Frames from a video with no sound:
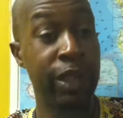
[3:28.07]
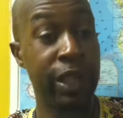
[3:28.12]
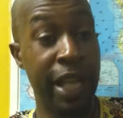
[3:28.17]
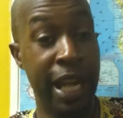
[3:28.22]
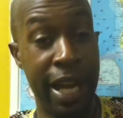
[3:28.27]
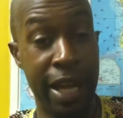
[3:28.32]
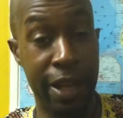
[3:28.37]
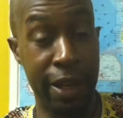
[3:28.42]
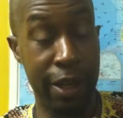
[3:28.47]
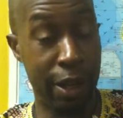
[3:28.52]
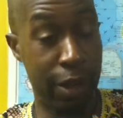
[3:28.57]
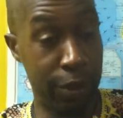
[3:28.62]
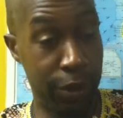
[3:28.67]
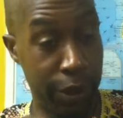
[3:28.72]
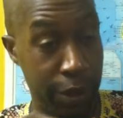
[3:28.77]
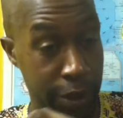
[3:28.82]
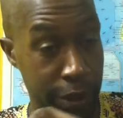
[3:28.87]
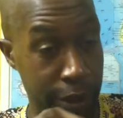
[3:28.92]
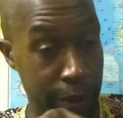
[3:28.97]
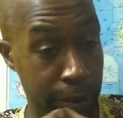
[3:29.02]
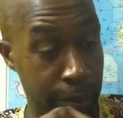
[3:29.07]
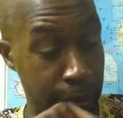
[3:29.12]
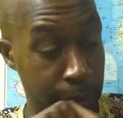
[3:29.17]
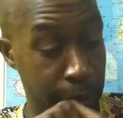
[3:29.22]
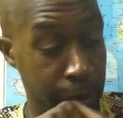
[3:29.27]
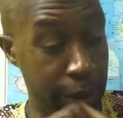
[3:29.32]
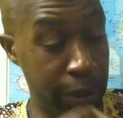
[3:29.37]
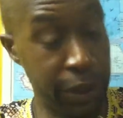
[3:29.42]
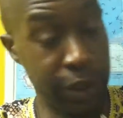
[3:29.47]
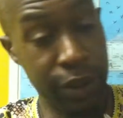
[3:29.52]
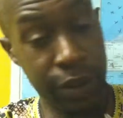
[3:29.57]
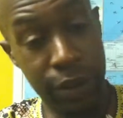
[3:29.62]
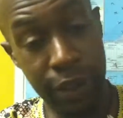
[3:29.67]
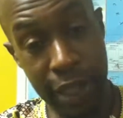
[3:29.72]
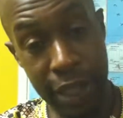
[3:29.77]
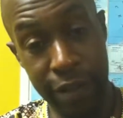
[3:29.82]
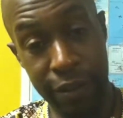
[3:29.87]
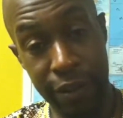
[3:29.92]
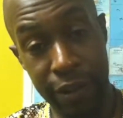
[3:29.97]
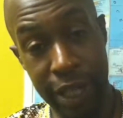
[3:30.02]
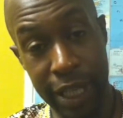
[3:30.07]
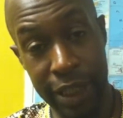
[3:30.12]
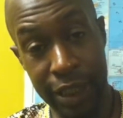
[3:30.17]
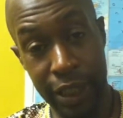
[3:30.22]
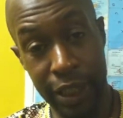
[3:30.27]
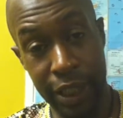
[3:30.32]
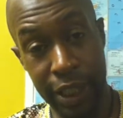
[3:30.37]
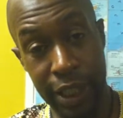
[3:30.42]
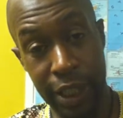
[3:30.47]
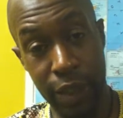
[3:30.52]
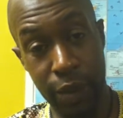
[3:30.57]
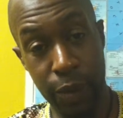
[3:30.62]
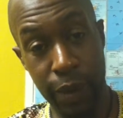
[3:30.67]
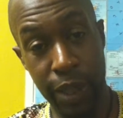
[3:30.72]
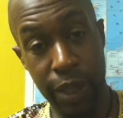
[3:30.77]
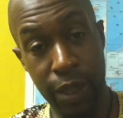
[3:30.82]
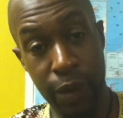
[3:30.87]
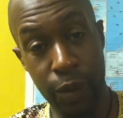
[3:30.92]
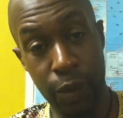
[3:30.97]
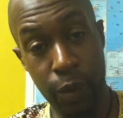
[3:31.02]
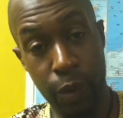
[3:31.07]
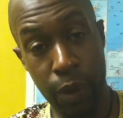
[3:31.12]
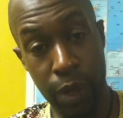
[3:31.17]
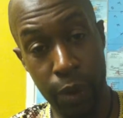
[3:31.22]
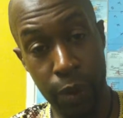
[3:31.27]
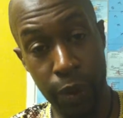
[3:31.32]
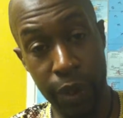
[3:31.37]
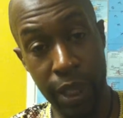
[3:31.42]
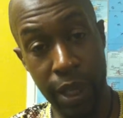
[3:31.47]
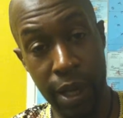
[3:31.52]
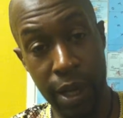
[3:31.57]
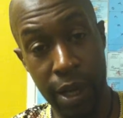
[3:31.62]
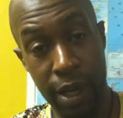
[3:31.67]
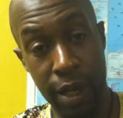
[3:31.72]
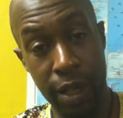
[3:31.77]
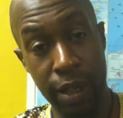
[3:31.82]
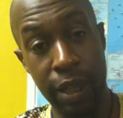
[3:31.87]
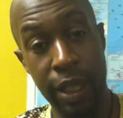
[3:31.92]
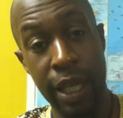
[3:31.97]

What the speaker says: Now, on the personal level, as to deal with where we are